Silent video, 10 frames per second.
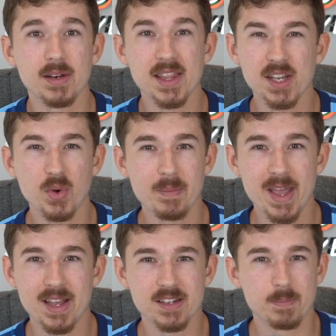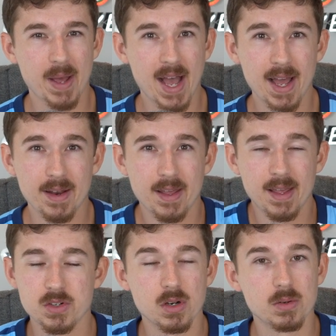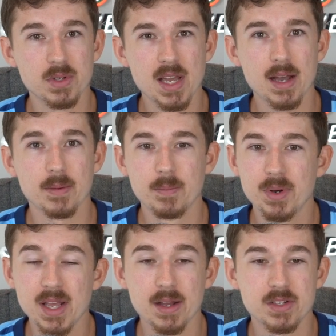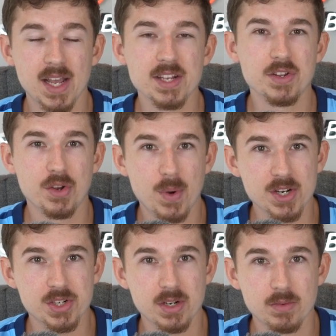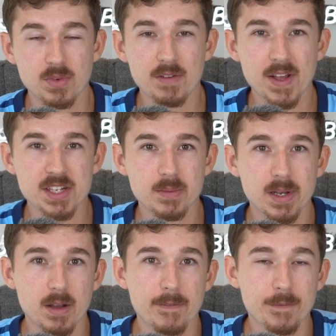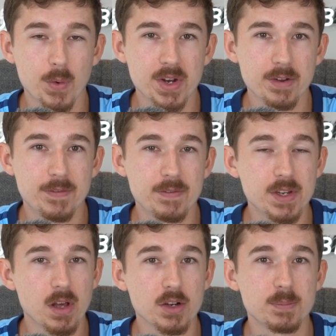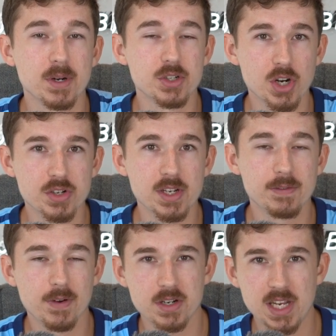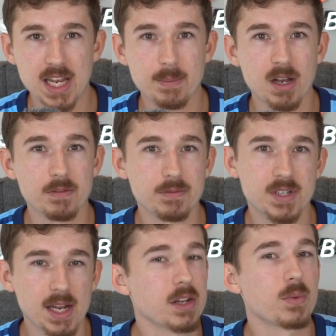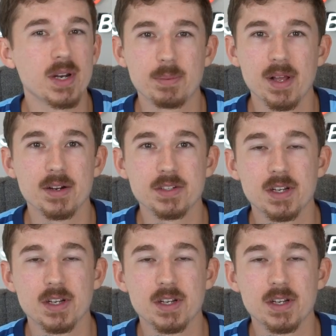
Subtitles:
Nothing we make is bad. So yeah, but yeah, to answer the question, rough estimate, $40 to $50 per jersey for a team of 10 to 20 players.